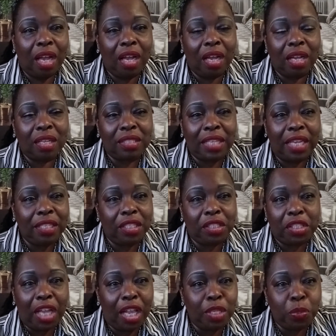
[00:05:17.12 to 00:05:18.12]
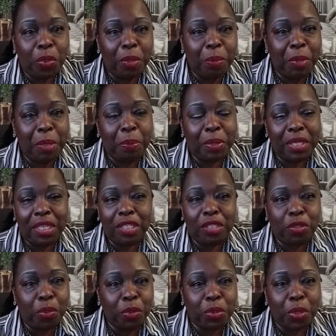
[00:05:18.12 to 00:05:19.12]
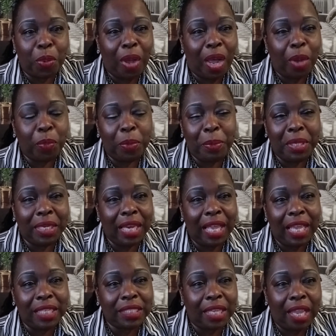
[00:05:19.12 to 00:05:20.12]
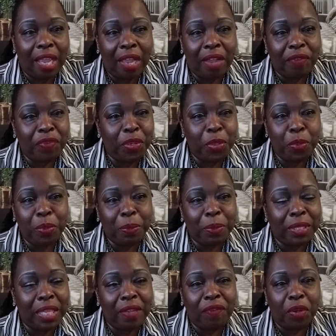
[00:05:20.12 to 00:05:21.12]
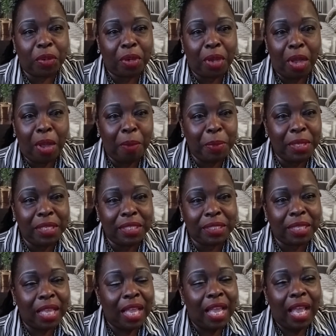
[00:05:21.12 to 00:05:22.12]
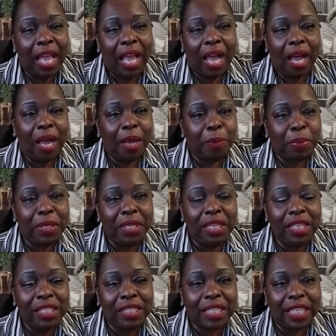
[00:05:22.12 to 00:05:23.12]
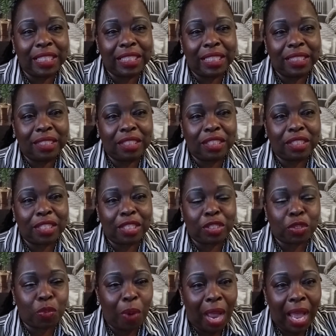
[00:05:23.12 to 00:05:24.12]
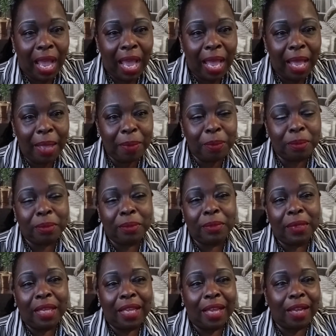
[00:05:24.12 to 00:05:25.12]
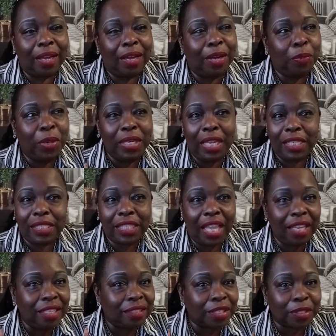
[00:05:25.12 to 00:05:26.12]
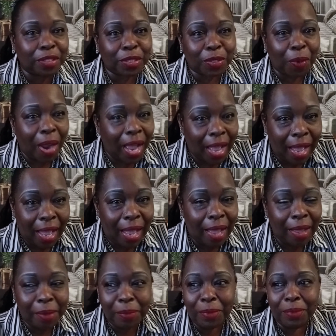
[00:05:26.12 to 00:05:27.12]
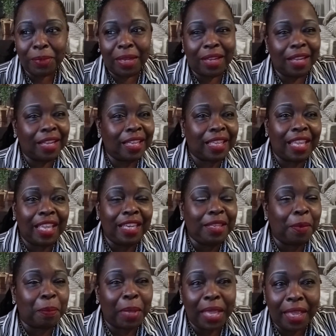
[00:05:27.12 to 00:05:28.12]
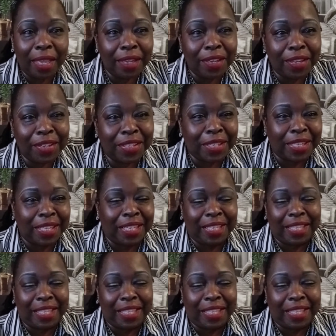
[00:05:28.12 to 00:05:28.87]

uh, take this challenge with me, please do so. I will be glad to have you. Leave your comments. Uh, please su subscribe. Uh, what they say, subscribe. Uh, hit the bell.